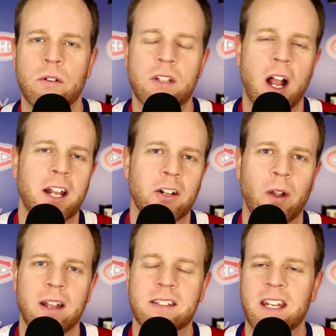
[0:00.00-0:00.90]
talking to
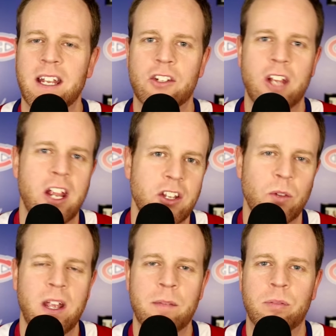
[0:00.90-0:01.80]
Gretzky and changing the
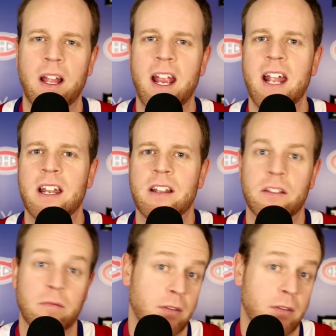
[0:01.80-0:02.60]
way he played, and